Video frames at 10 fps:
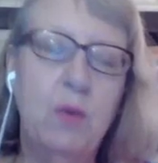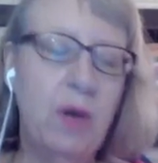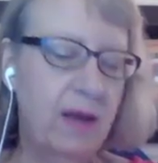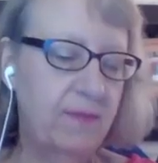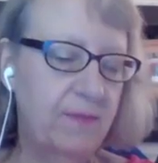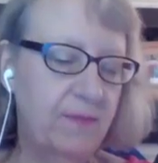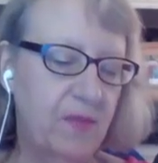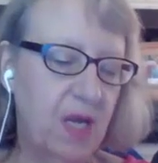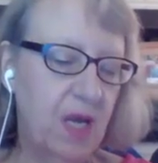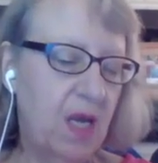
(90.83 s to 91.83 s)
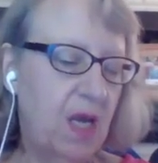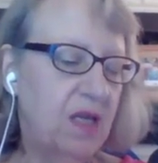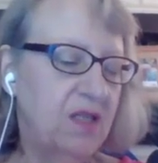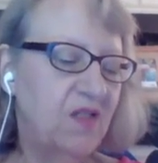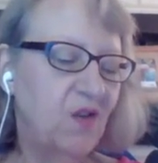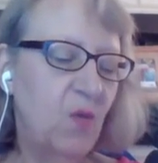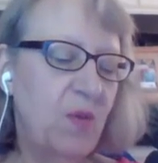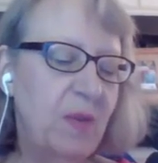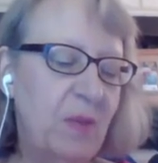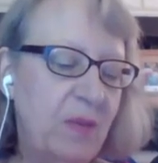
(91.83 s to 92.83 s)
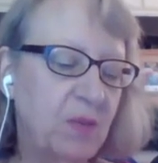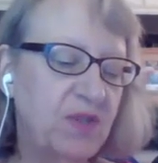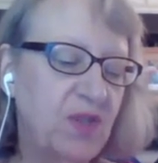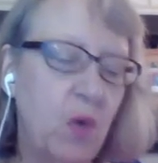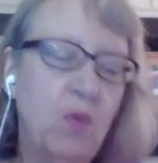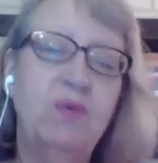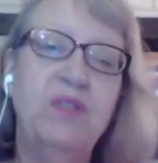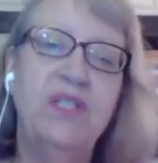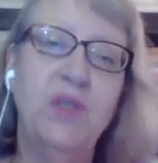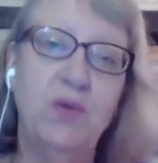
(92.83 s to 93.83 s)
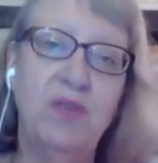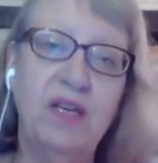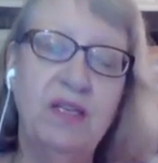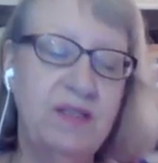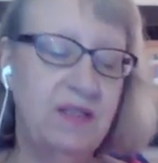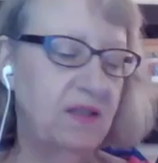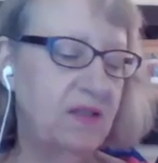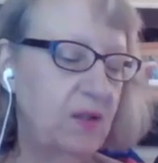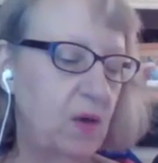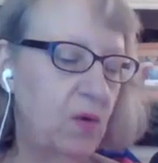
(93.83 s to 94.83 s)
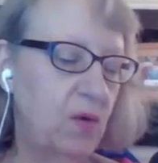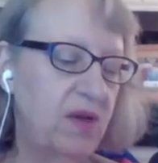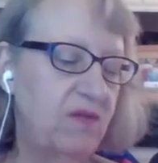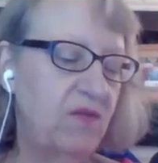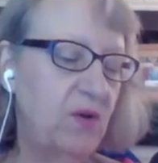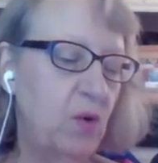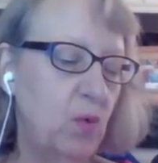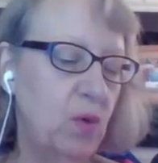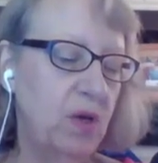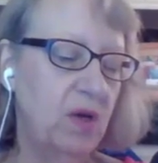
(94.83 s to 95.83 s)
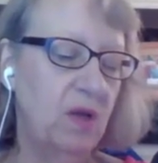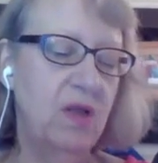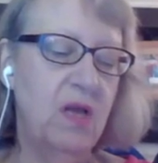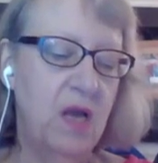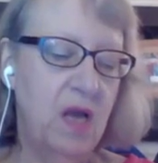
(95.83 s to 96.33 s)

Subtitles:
way. So many people don't do this, so if you will